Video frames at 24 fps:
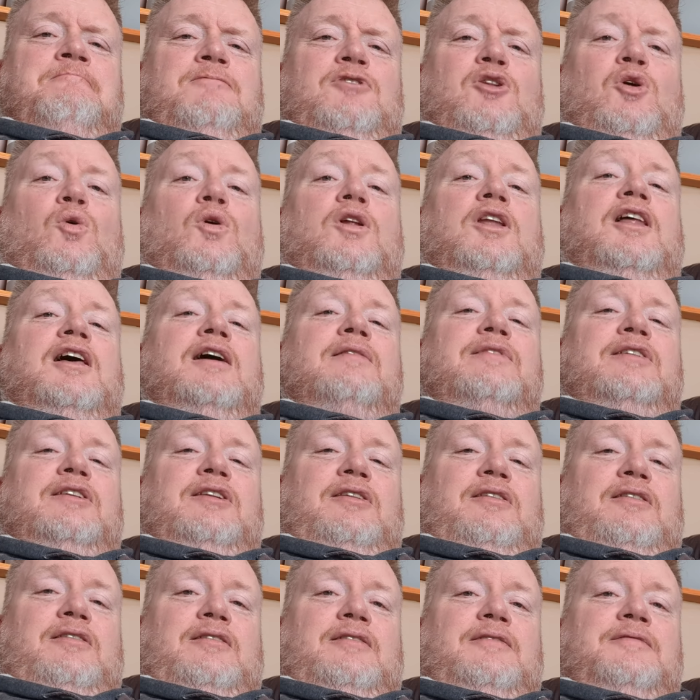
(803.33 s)
No,
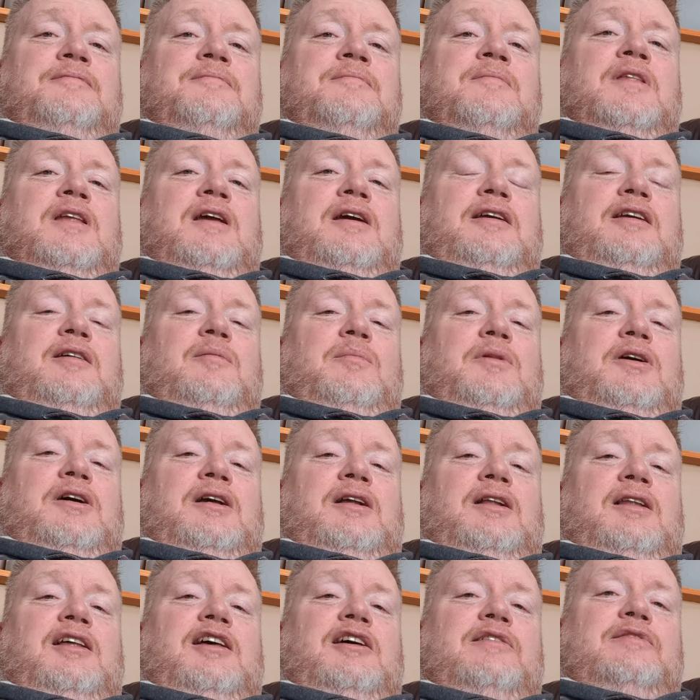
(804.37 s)
eleventh. I get
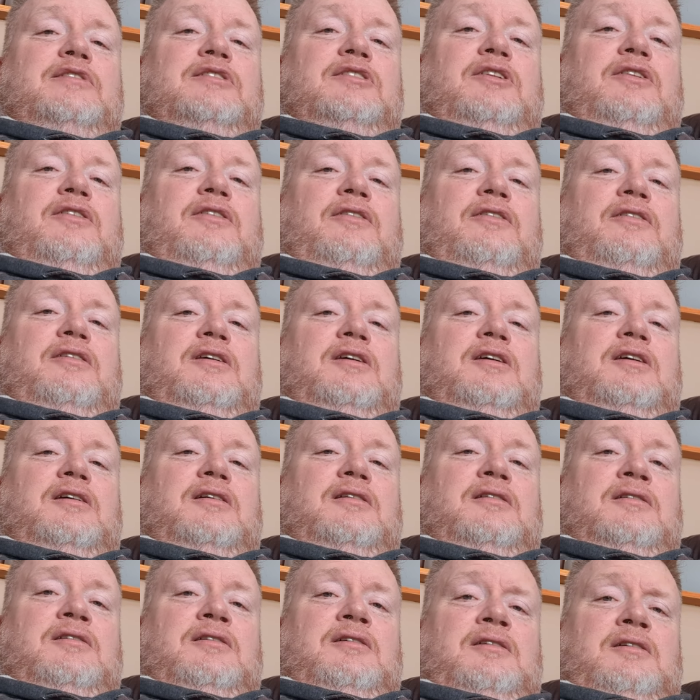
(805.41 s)
my eleventh uh,